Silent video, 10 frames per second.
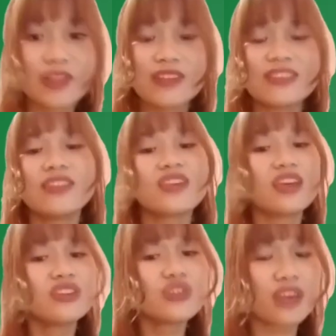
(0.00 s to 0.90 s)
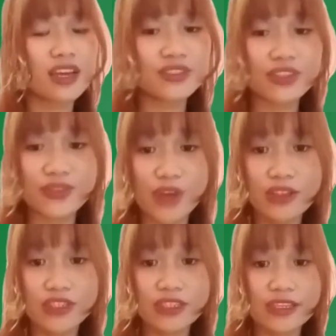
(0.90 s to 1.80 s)
Since education
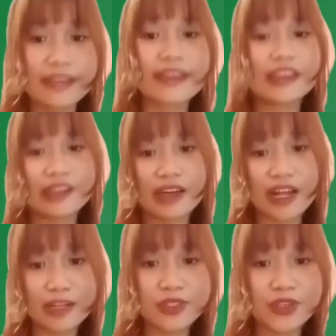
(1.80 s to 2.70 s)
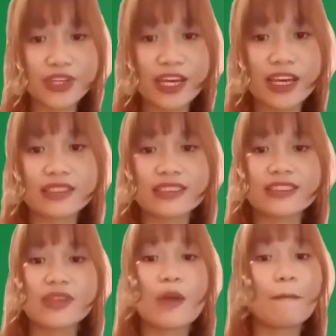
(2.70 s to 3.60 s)
technology can help students
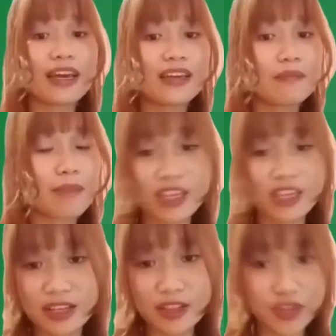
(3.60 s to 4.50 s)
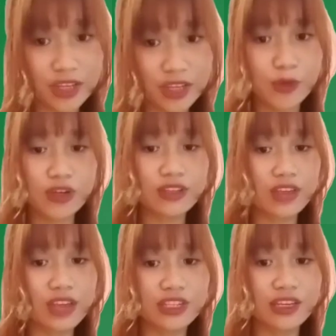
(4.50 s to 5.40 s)
by making learning more
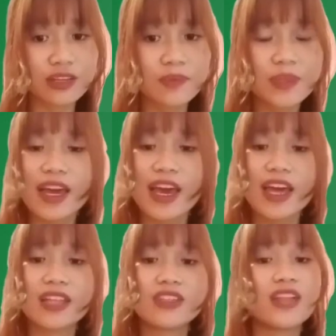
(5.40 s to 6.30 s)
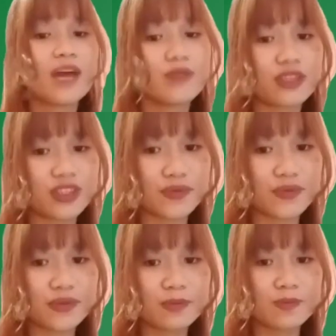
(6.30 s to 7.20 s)
engaging and collaborative.
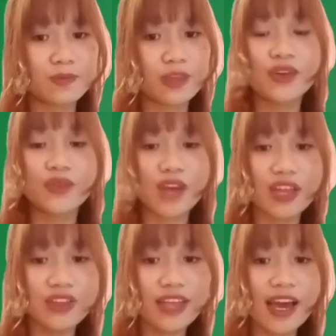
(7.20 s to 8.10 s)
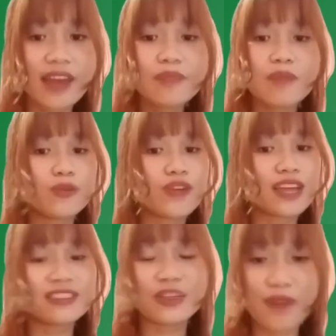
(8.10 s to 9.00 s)
Rather than
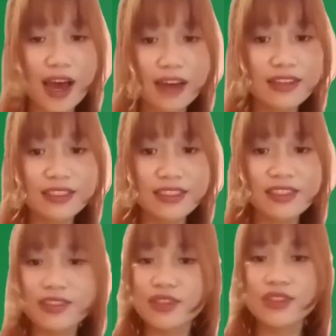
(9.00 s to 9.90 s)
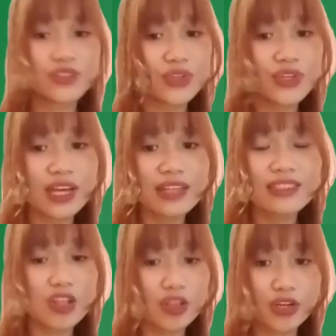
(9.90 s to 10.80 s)
memorizing facts, students
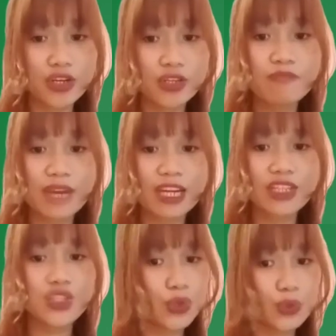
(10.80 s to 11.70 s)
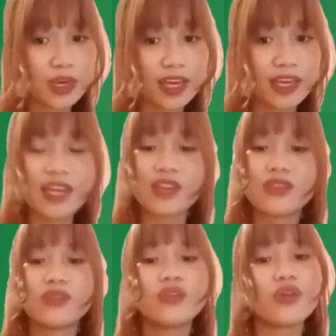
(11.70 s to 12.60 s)
learn by doing
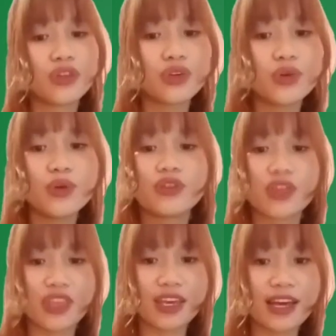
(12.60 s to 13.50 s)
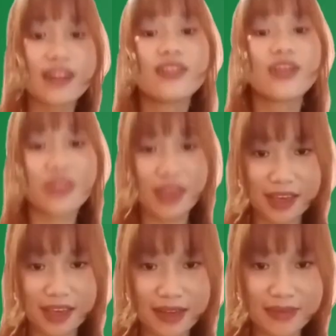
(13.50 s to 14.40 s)
and through critical
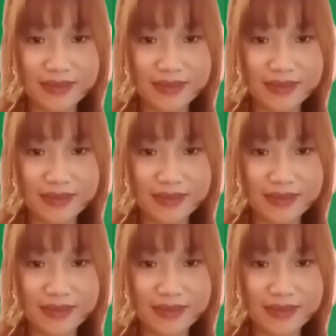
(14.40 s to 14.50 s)
thinking.